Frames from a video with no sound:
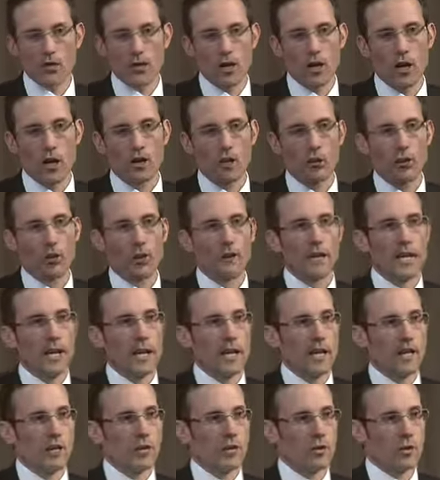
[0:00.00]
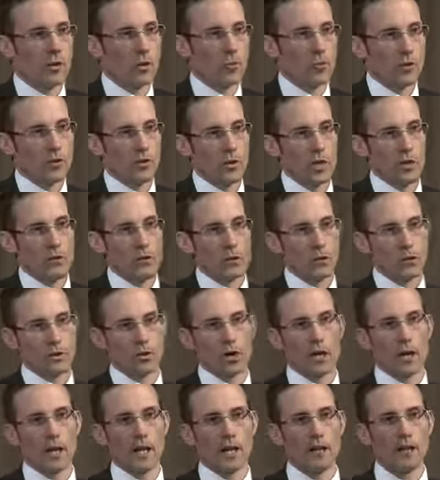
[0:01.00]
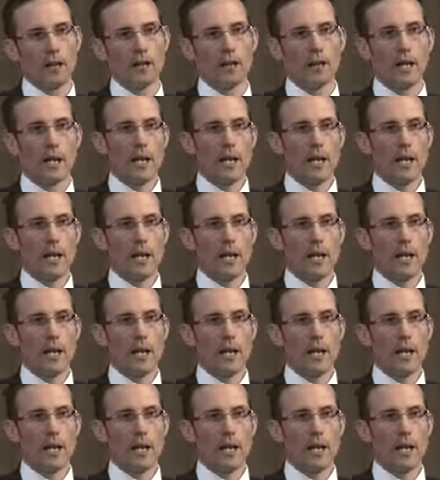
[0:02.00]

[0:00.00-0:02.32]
trial called the head injury retrieval trial.